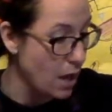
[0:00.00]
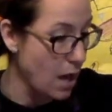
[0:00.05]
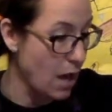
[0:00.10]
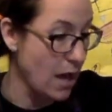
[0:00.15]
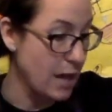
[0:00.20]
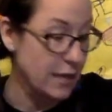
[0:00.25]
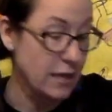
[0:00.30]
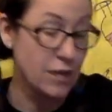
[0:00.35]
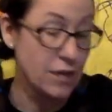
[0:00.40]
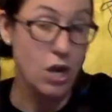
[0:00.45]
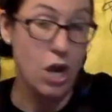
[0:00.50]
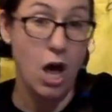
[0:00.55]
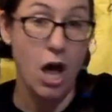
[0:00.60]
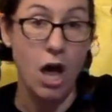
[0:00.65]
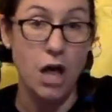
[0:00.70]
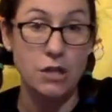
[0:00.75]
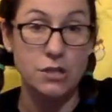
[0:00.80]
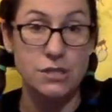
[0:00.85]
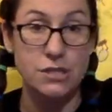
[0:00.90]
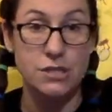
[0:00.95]
I can
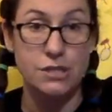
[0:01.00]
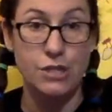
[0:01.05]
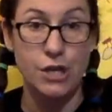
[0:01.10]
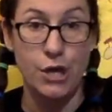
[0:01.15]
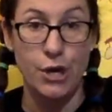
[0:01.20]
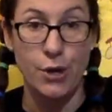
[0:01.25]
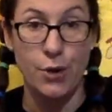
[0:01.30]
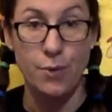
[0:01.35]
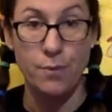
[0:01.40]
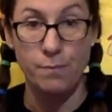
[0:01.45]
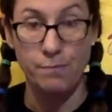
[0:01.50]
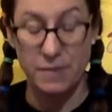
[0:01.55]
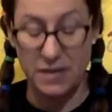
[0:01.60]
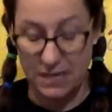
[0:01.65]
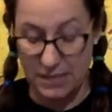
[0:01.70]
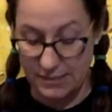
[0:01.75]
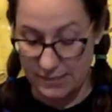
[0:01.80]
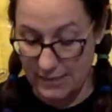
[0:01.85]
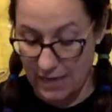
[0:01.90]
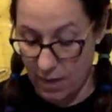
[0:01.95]
also,
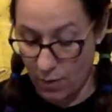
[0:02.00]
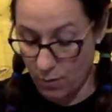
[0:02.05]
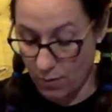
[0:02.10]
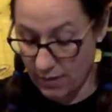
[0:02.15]
because now